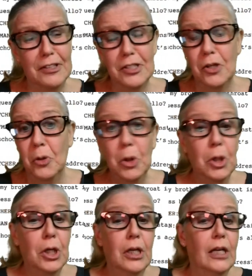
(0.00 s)
So
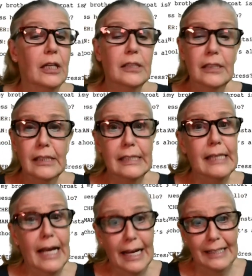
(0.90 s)
isn't it
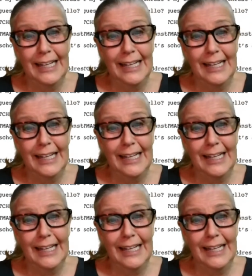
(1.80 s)
sad